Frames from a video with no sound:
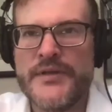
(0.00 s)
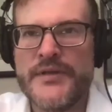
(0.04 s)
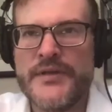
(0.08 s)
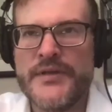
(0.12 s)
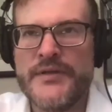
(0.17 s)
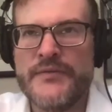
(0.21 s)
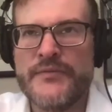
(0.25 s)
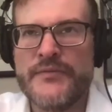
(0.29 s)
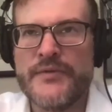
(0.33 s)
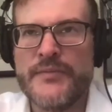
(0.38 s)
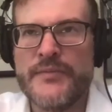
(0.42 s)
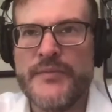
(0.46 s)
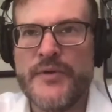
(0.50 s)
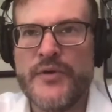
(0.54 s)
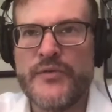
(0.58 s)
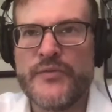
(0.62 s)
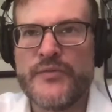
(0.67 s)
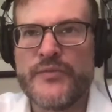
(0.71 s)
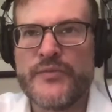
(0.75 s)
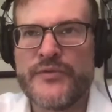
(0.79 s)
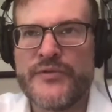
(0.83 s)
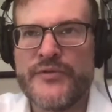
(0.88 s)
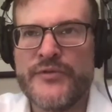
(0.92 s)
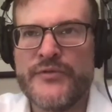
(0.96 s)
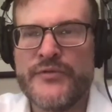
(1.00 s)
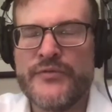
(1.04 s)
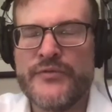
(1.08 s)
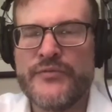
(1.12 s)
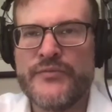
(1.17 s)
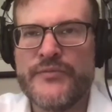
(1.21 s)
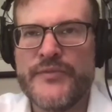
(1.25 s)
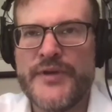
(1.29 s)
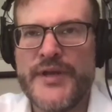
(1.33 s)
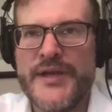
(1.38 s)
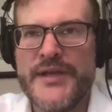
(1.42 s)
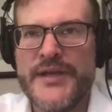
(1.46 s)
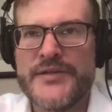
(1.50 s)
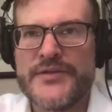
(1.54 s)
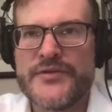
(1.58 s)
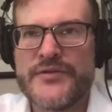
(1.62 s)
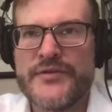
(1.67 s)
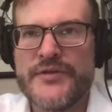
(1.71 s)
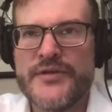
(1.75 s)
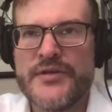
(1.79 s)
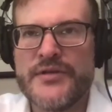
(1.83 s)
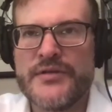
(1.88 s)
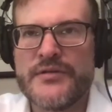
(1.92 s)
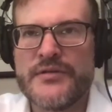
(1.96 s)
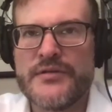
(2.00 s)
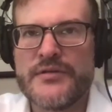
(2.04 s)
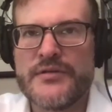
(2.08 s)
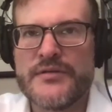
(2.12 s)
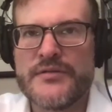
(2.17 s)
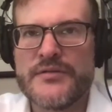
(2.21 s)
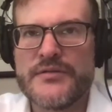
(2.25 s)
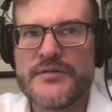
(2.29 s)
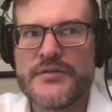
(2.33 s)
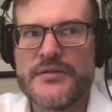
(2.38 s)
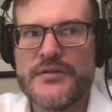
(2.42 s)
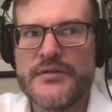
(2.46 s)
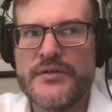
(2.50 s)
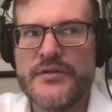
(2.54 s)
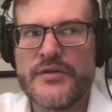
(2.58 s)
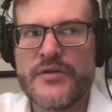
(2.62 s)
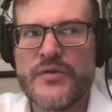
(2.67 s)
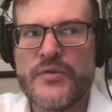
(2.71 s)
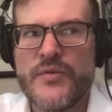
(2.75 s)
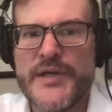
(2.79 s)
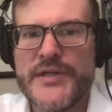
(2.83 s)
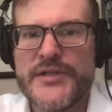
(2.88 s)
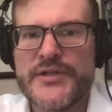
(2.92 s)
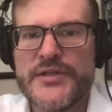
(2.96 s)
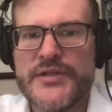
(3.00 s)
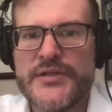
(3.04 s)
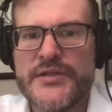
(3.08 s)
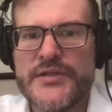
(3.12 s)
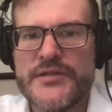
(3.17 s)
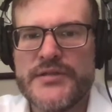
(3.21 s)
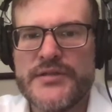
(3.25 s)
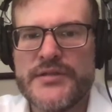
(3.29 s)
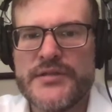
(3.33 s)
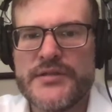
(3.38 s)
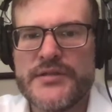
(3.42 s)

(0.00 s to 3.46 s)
the remote room answering your questions?